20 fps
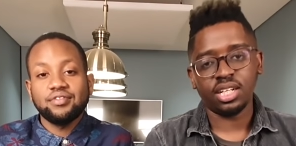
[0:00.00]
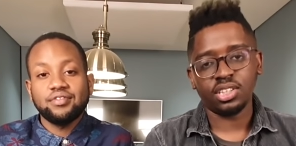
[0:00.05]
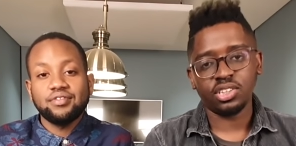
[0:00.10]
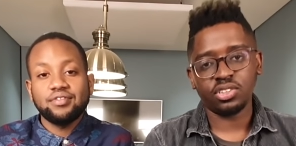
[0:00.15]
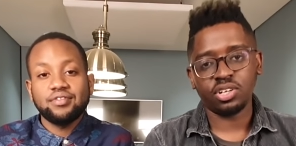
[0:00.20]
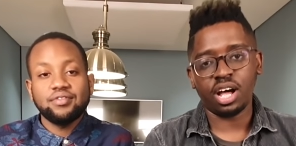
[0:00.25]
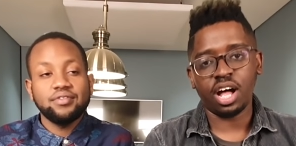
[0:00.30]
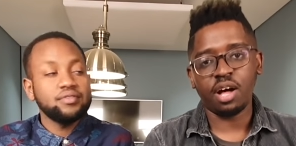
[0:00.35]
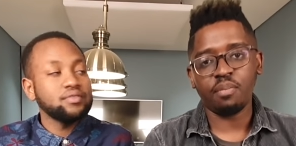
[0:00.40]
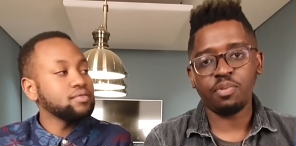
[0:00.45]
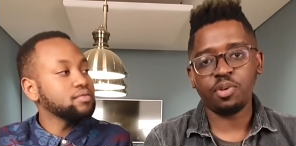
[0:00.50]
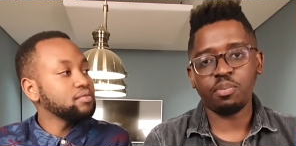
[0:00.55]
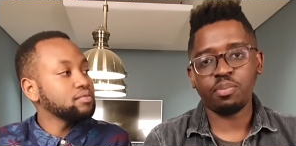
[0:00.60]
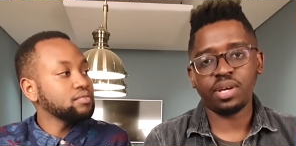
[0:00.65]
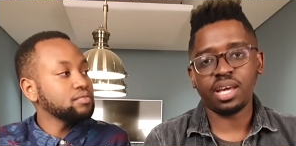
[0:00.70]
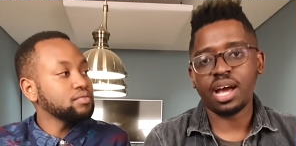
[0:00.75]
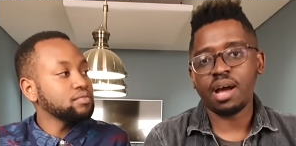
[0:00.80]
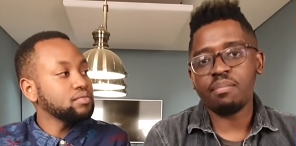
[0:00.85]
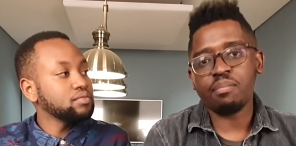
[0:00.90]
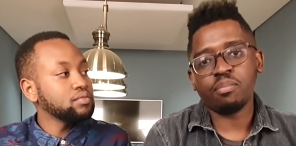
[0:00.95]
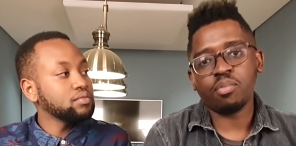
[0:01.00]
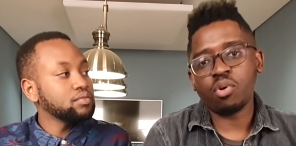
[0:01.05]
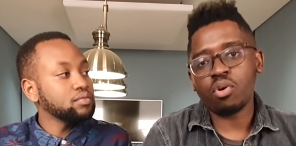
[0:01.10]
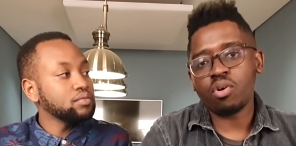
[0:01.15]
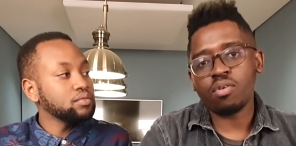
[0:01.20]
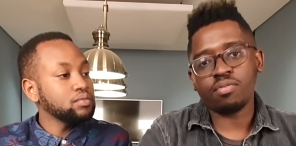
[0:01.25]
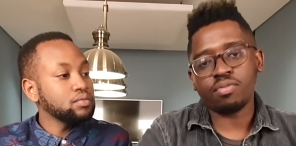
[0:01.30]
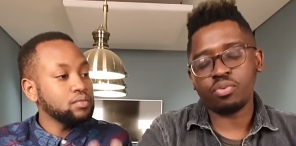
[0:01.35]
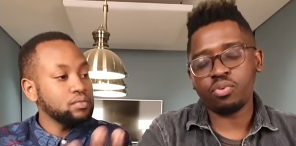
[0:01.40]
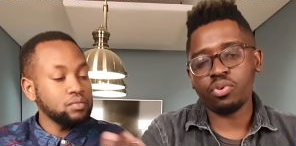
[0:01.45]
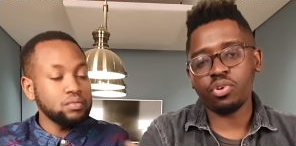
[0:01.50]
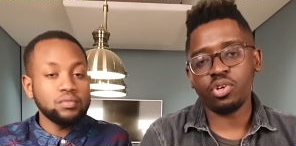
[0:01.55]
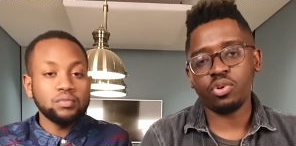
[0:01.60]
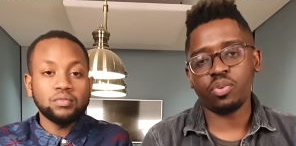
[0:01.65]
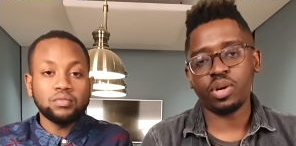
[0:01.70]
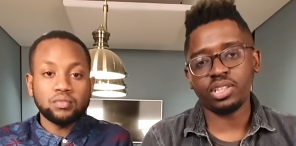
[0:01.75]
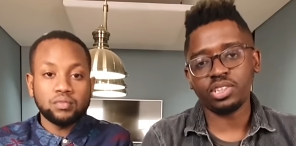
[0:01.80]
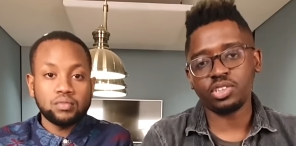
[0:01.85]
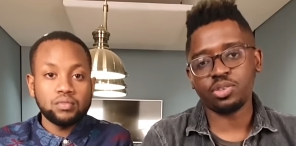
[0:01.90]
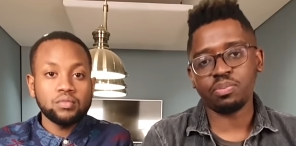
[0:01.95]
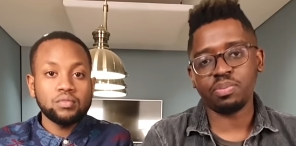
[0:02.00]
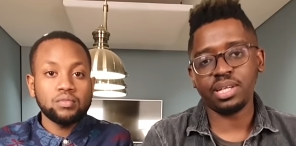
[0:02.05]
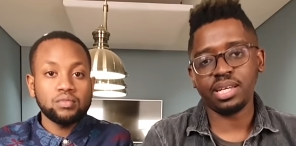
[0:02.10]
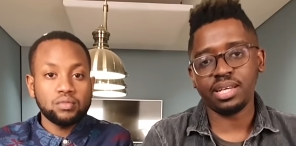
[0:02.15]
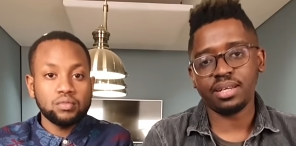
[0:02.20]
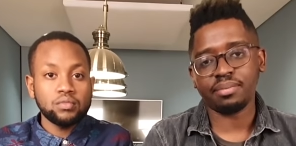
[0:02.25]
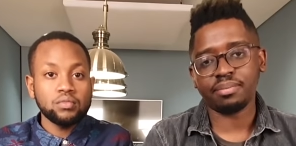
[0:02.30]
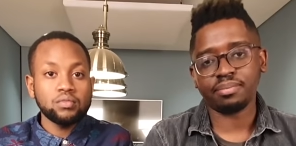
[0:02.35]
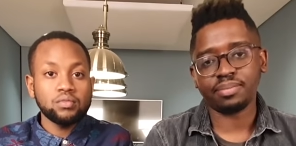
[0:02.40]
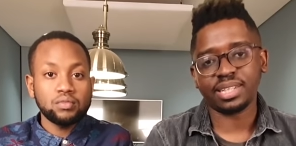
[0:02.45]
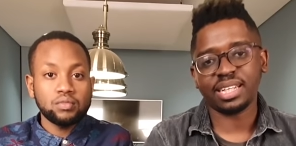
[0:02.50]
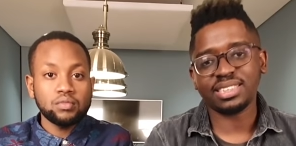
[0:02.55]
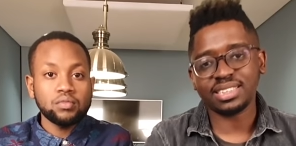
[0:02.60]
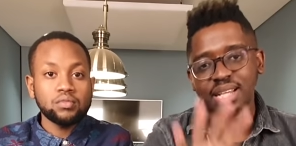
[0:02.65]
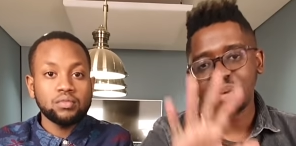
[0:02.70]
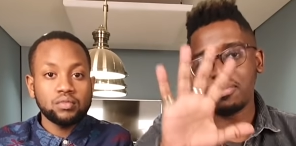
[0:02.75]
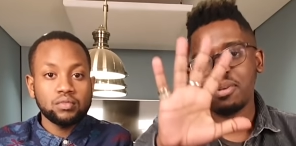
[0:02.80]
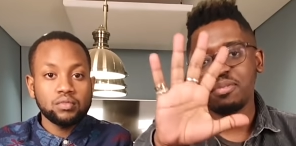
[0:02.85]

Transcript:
Speaker 1: to help you become more of who mm. you want to be. That's number